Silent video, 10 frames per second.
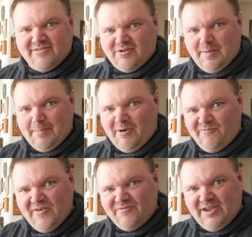it's going to be about
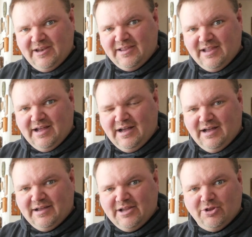15
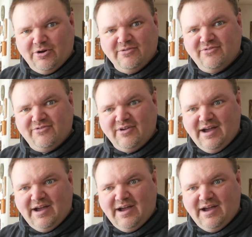kilohertz